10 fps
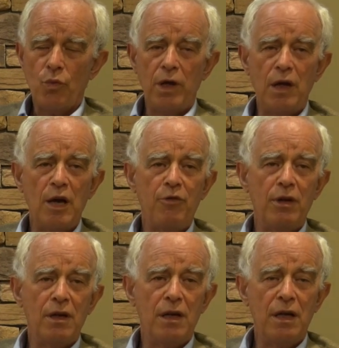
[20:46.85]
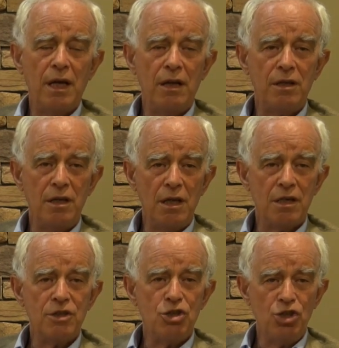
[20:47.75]
When you have
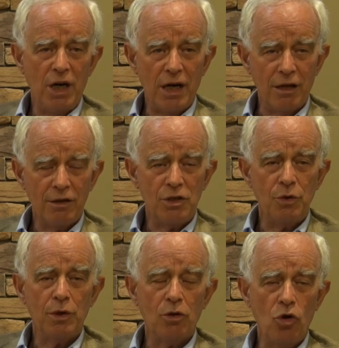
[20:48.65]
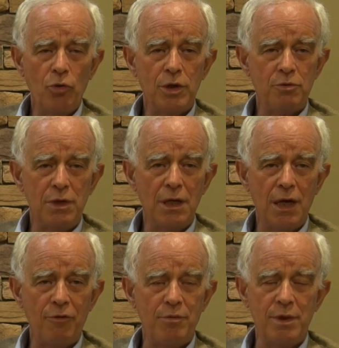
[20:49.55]
as a child, you will always
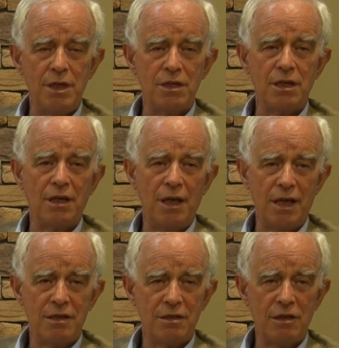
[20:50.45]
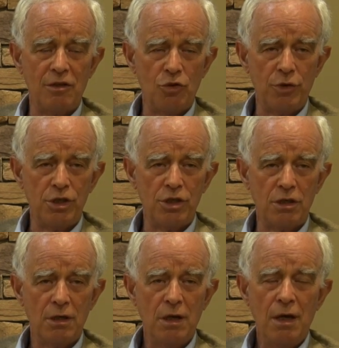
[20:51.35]
have this enhanced
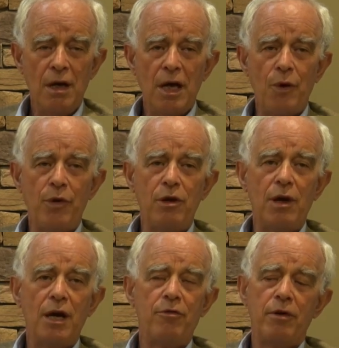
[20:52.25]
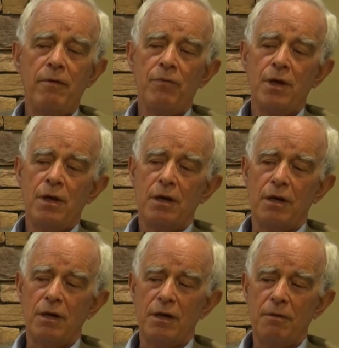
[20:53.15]
intuition. And when you have
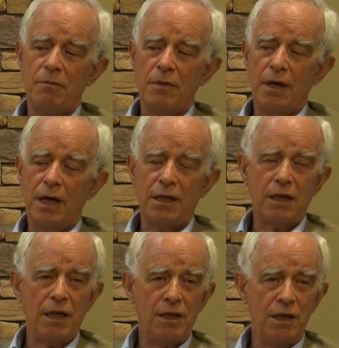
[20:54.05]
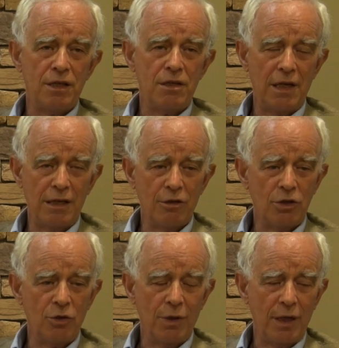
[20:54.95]
had an NDE as an
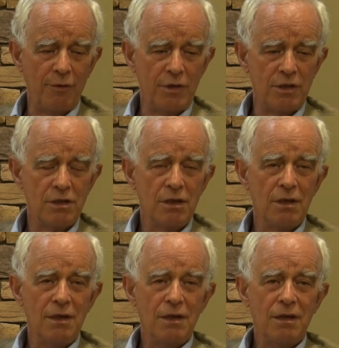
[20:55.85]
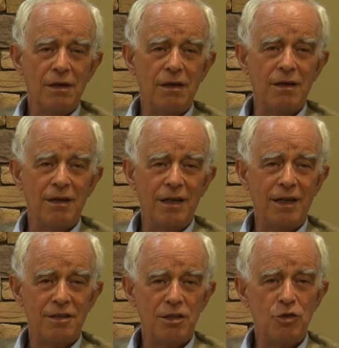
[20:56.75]
adult, you will have this
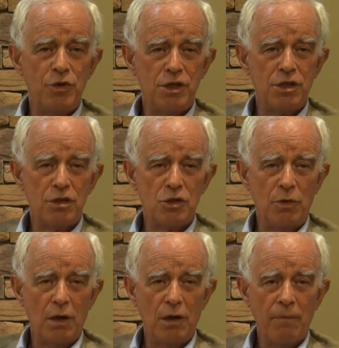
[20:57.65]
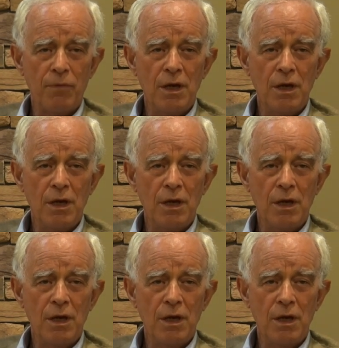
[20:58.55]
enhanced intuition as well.